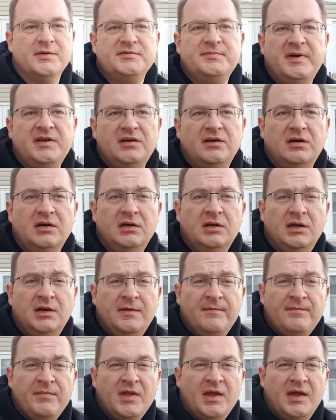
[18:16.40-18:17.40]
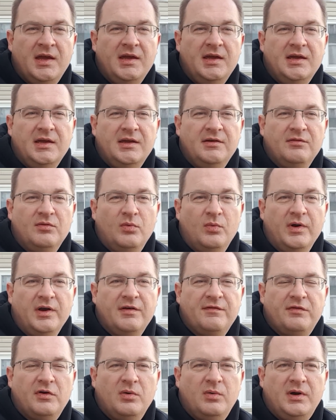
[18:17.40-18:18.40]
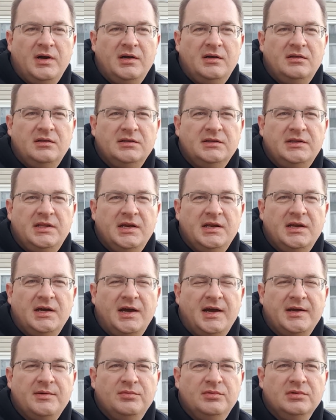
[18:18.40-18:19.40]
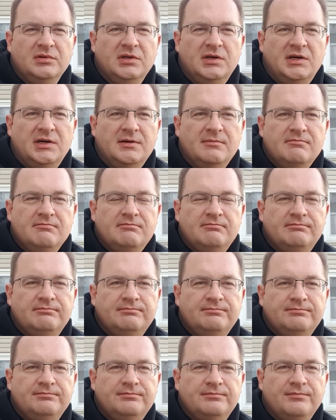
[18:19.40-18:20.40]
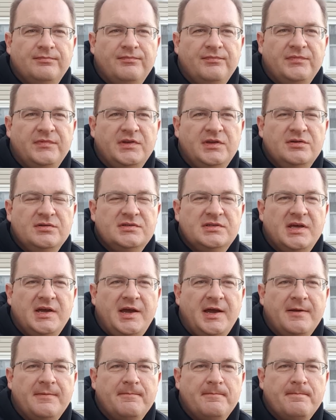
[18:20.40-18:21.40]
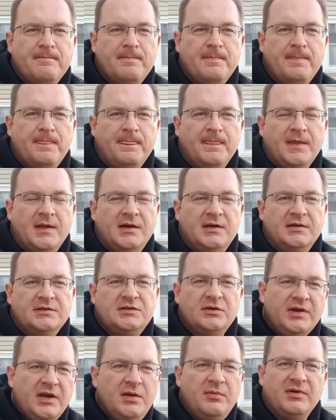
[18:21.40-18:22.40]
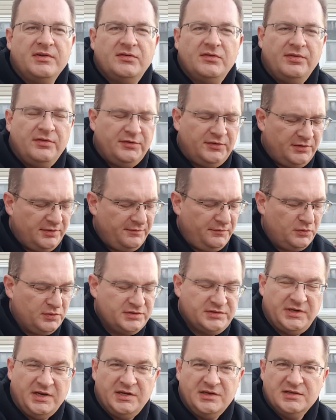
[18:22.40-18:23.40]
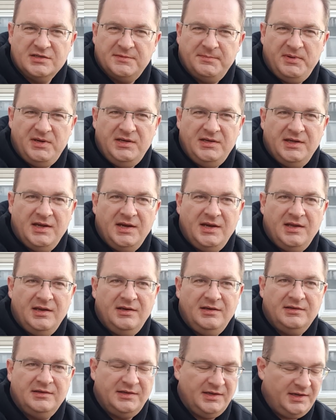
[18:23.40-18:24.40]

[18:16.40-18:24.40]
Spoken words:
was my dog, wear it for a while, then I will use that. So anyway, so those are the 4 stages: speed dating,